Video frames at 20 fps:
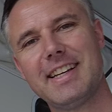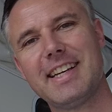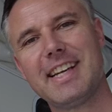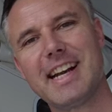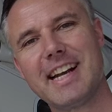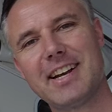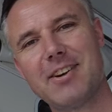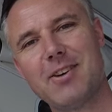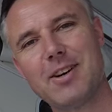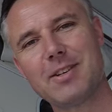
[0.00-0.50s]

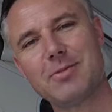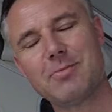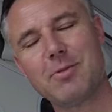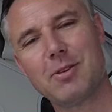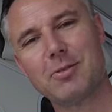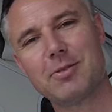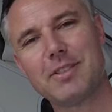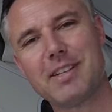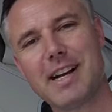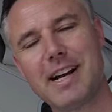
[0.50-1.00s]
G'day guys,
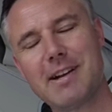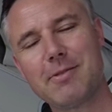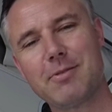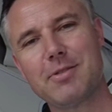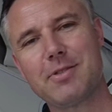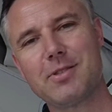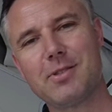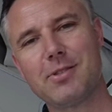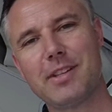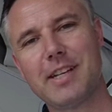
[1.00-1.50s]
well today we're
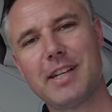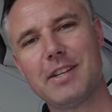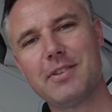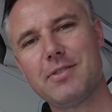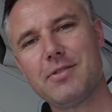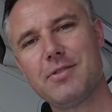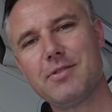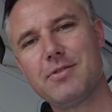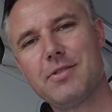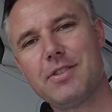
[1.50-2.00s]
installing a
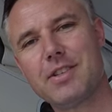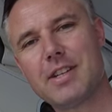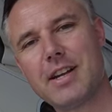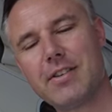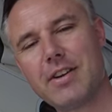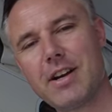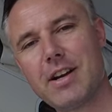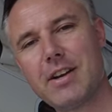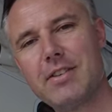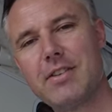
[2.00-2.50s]
new
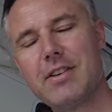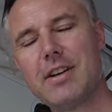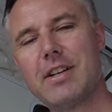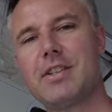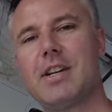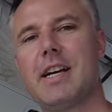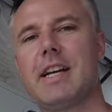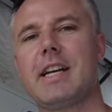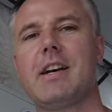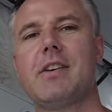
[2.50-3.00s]
stereo into our
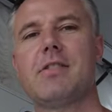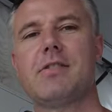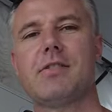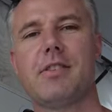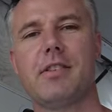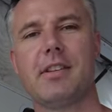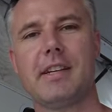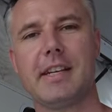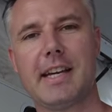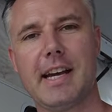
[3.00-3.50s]
Jayco
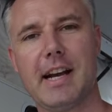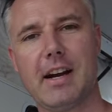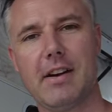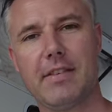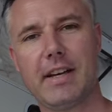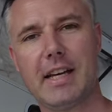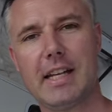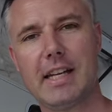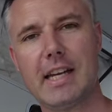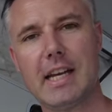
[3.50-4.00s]
Sterling
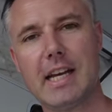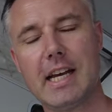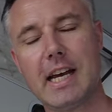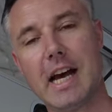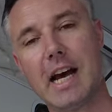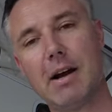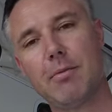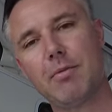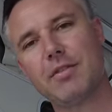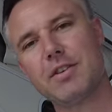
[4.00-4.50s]
caravan.
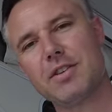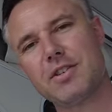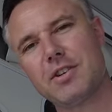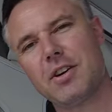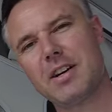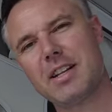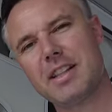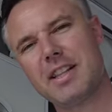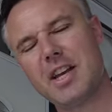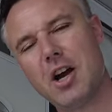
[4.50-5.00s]
We've
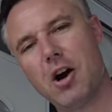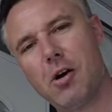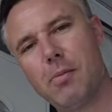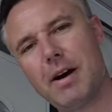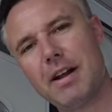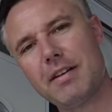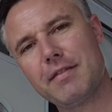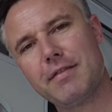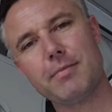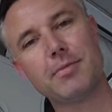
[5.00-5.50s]
decided the old
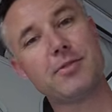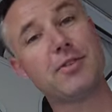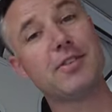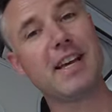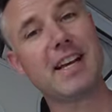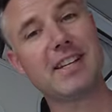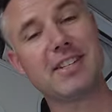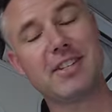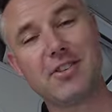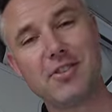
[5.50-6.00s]
one from
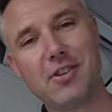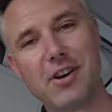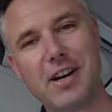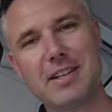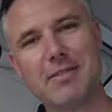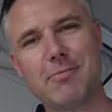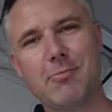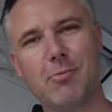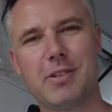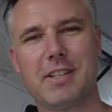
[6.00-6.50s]

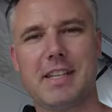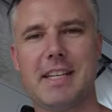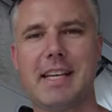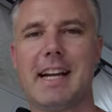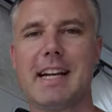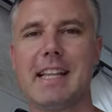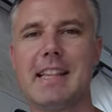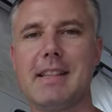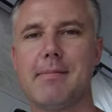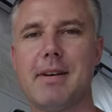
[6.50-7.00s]
2009 wasn't
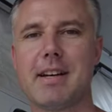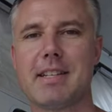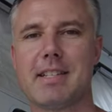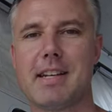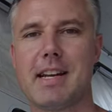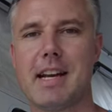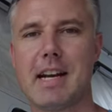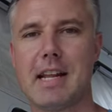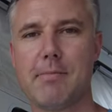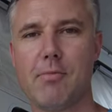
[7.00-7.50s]
cutting the
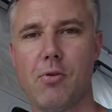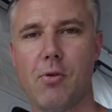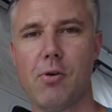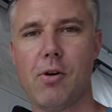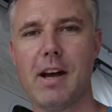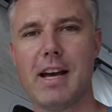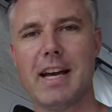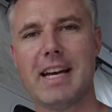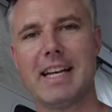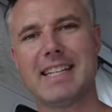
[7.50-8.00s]
mustard
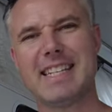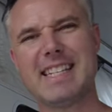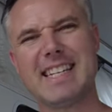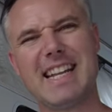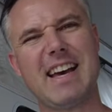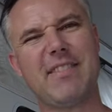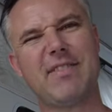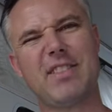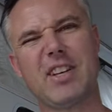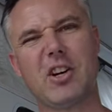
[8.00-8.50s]
anymore,
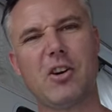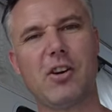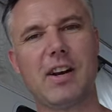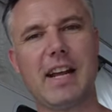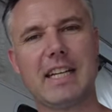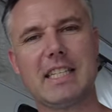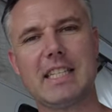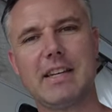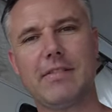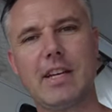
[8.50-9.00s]
didn't have the
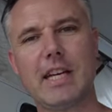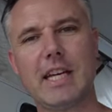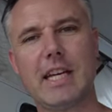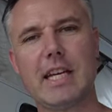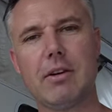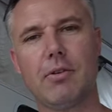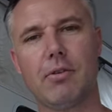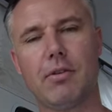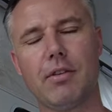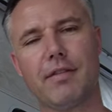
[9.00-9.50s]

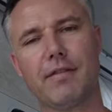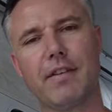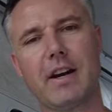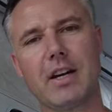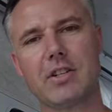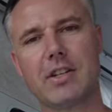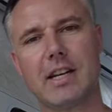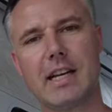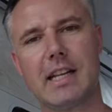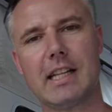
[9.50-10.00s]
connectivity or the
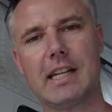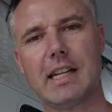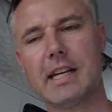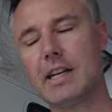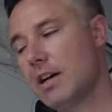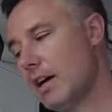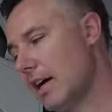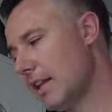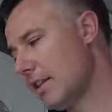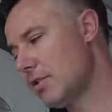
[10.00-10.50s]

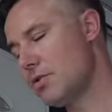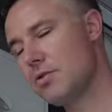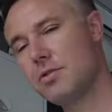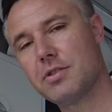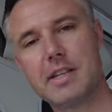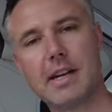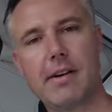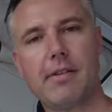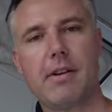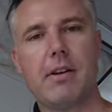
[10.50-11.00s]
functionality that the new
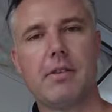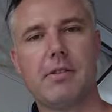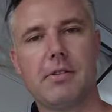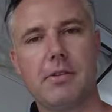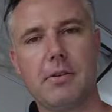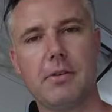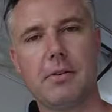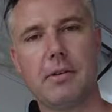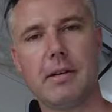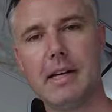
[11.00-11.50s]
stereos
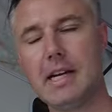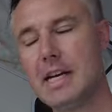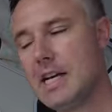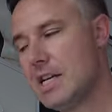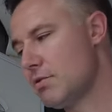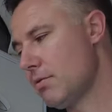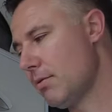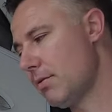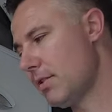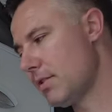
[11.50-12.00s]
do.
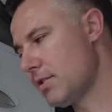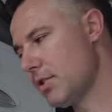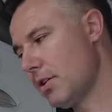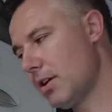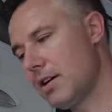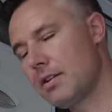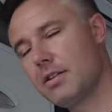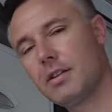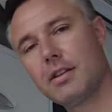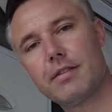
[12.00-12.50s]
So we've
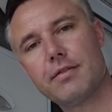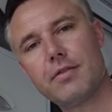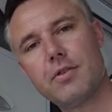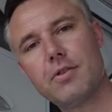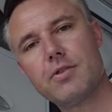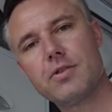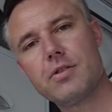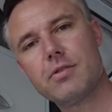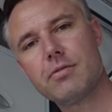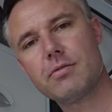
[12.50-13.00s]
decided on the
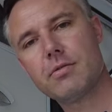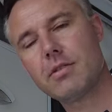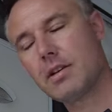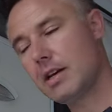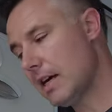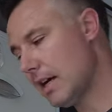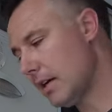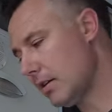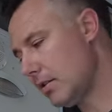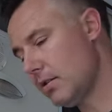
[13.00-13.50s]
Fusion
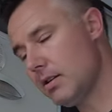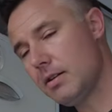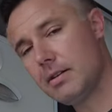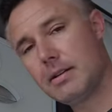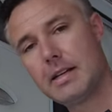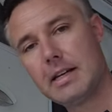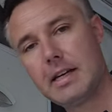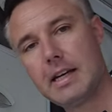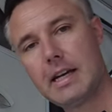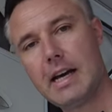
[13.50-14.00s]
unit,
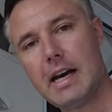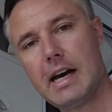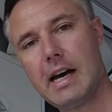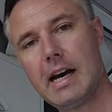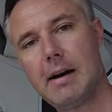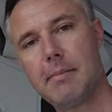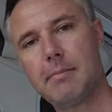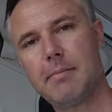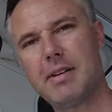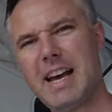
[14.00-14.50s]

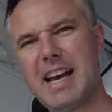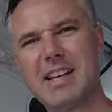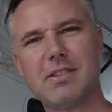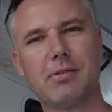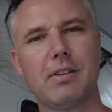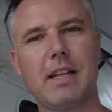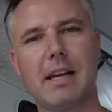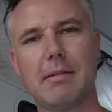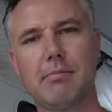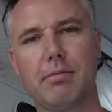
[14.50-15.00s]
has
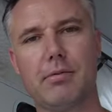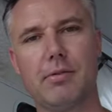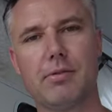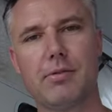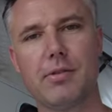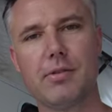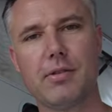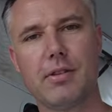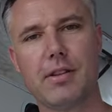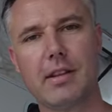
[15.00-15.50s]
all that
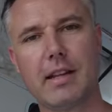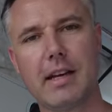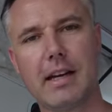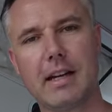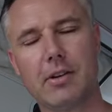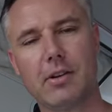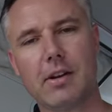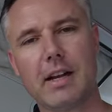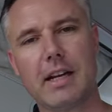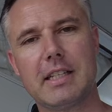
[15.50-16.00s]
Bluetooth
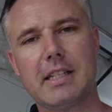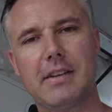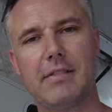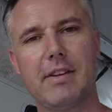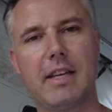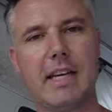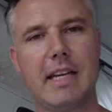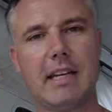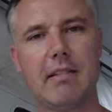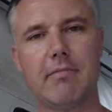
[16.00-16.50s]

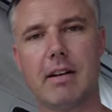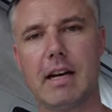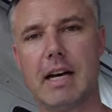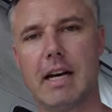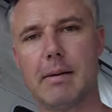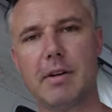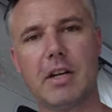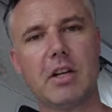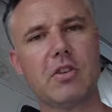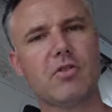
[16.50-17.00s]
connectivity,
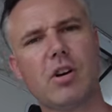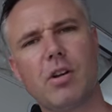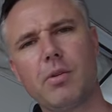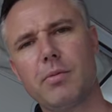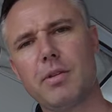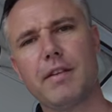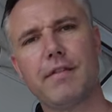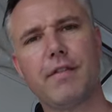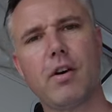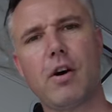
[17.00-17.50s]
you control it
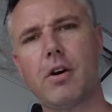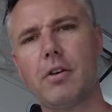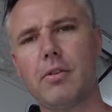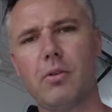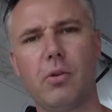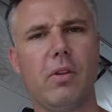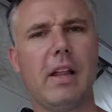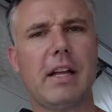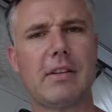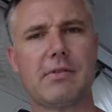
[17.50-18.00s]
with your phone,
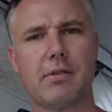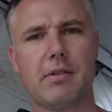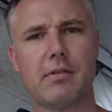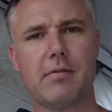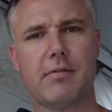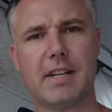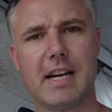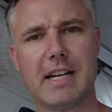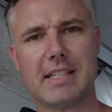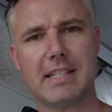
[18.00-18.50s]
all that sort
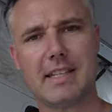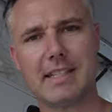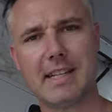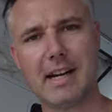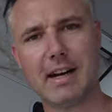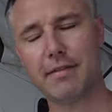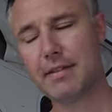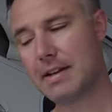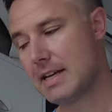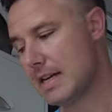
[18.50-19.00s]
of jazzy
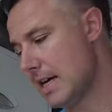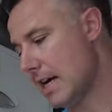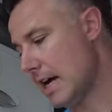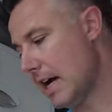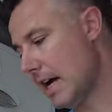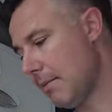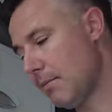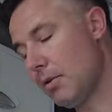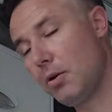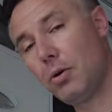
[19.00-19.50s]
stuff.
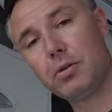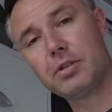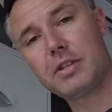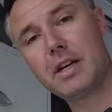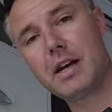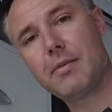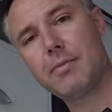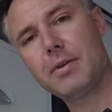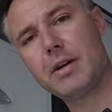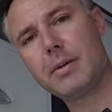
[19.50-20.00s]

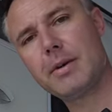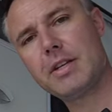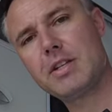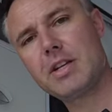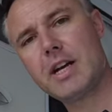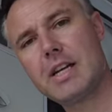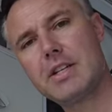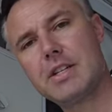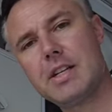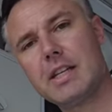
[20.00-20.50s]
Also we're going to be
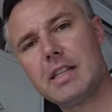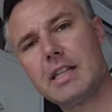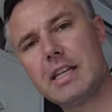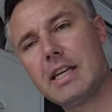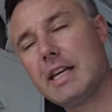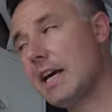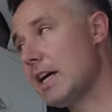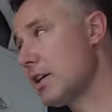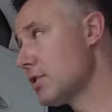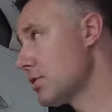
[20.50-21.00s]
changing
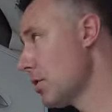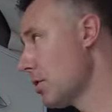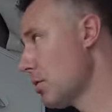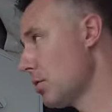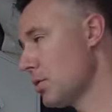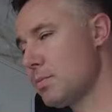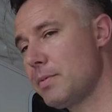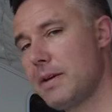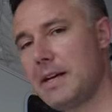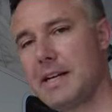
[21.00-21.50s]
the
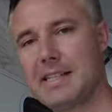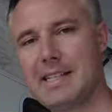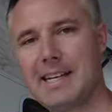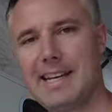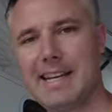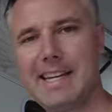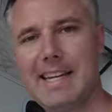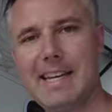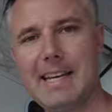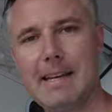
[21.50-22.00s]
external speakers
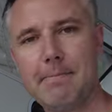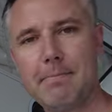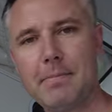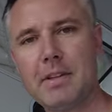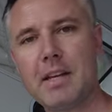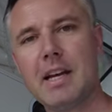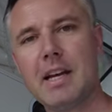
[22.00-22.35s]
out here.